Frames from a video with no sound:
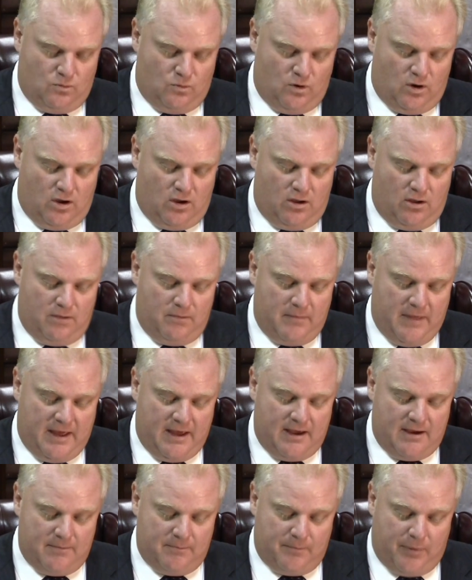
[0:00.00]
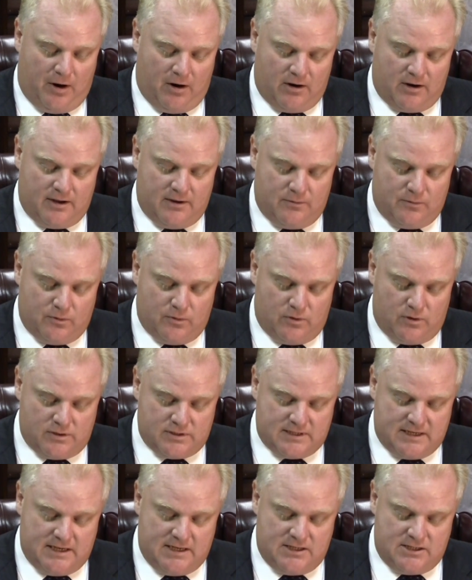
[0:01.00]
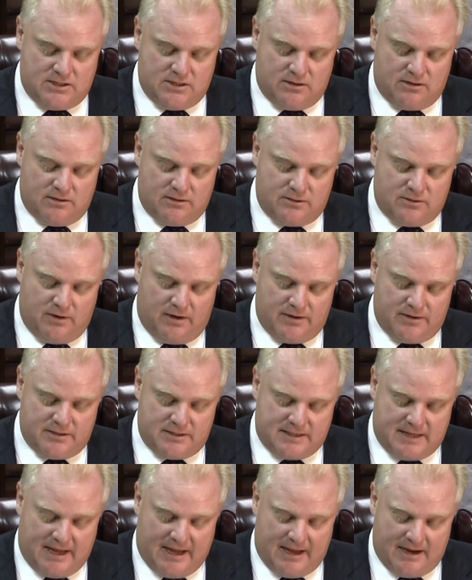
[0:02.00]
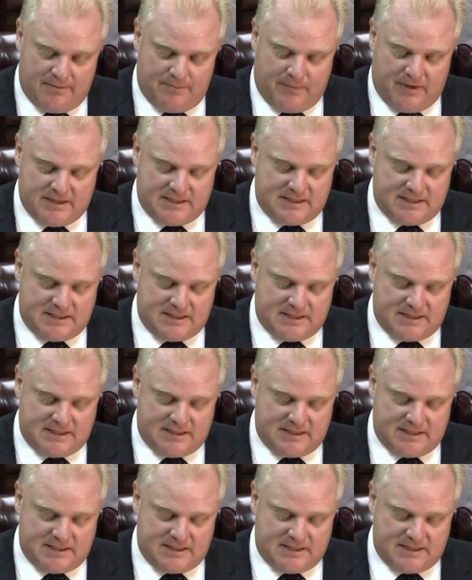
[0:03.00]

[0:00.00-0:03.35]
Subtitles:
We'll make parking rules easier to understand by